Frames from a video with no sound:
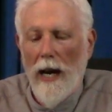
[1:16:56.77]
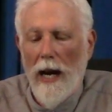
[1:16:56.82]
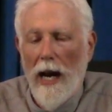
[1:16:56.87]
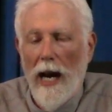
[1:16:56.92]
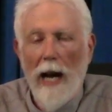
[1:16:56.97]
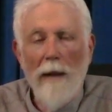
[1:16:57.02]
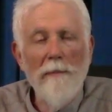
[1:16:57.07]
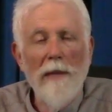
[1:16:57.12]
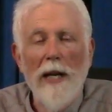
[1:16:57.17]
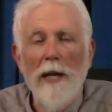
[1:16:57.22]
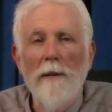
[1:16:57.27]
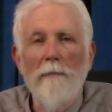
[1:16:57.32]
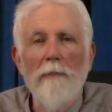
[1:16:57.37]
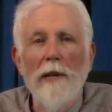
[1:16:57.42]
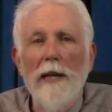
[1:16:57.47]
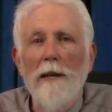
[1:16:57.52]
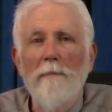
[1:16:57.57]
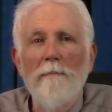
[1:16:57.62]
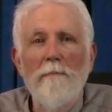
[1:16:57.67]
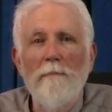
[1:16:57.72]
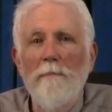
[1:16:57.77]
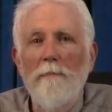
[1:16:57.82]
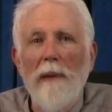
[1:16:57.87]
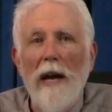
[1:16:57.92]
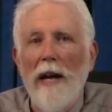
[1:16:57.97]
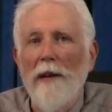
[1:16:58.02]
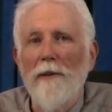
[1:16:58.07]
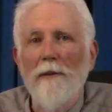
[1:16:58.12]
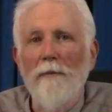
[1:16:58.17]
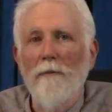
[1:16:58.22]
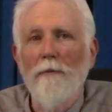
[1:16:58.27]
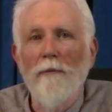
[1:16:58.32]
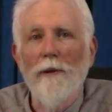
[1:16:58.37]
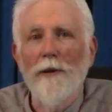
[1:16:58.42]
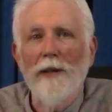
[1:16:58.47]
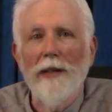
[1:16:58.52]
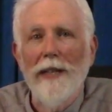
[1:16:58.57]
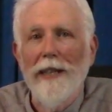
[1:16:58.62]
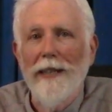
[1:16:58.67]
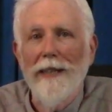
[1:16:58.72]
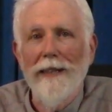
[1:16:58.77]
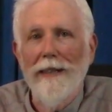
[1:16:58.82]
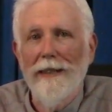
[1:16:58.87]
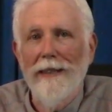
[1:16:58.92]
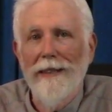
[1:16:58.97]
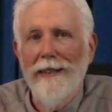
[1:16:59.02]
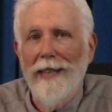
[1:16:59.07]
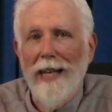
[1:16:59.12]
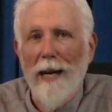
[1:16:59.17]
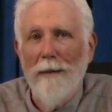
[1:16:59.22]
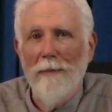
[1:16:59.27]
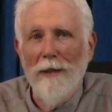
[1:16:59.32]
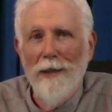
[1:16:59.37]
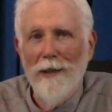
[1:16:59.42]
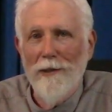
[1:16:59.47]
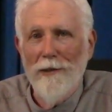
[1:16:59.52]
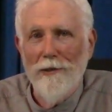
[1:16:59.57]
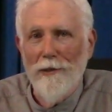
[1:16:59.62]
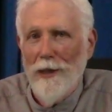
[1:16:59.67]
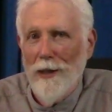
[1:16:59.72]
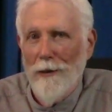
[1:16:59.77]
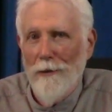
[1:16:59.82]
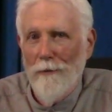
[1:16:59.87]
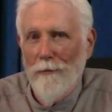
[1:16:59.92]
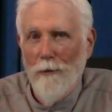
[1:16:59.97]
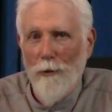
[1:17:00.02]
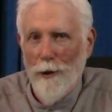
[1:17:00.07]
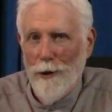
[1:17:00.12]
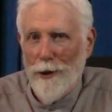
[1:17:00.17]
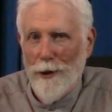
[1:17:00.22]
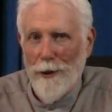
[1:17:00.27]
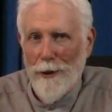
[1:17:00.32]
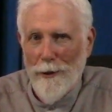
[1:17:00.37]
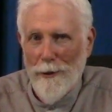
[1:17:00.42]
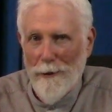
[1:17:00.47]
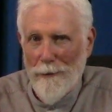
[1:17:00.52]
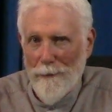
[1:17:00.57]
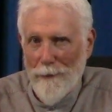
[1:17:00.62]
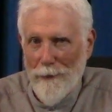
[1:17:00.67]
not a big path working Qabbalistic worker.